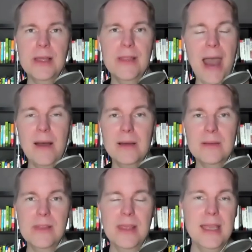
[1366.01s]
And that,
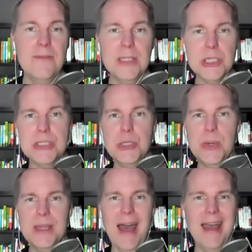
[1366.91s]
even just
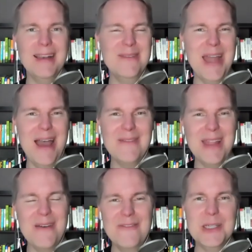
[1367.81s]
doing that, even having
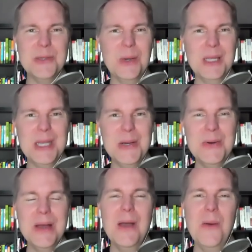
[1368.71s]
that visual cue,